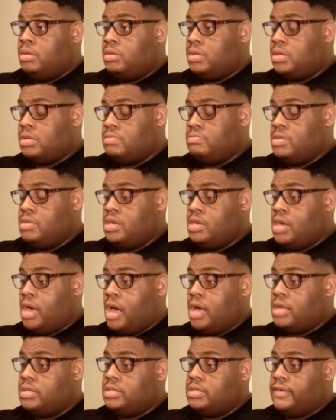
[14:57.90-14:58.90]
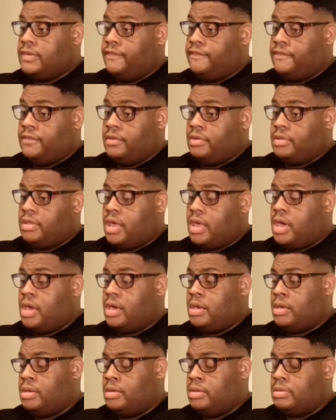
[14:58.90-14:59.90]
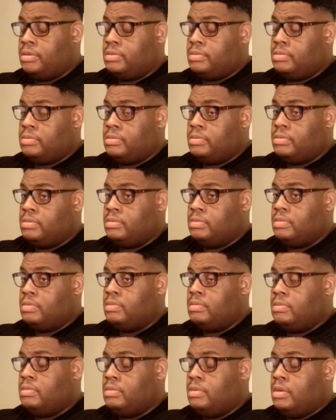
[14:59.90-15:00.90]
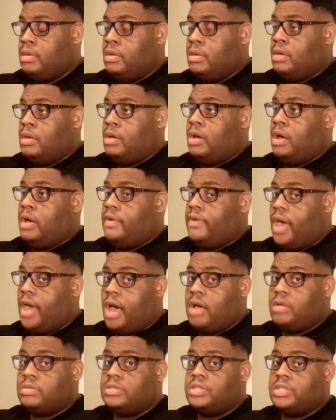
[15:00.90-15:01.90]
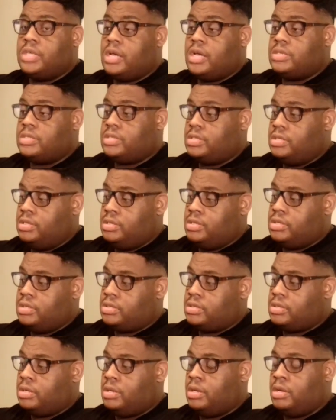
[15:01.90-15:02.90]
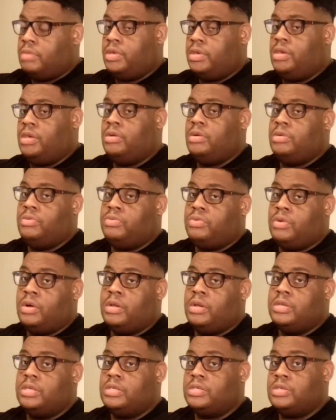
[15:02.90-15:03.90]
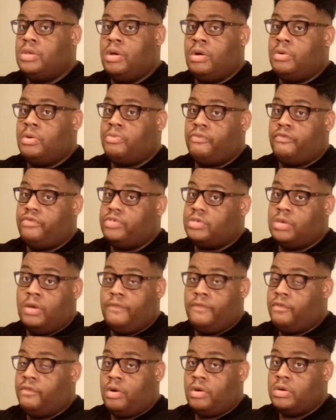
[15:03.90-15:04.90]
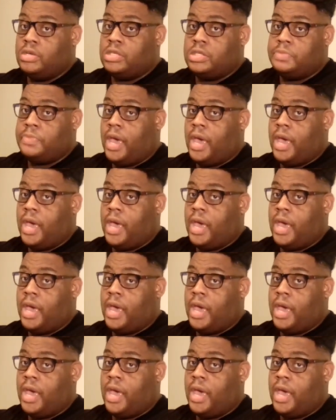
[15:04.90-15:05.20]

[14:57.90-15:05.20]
to me, I just feel like of how John Cena's heel run is going so far this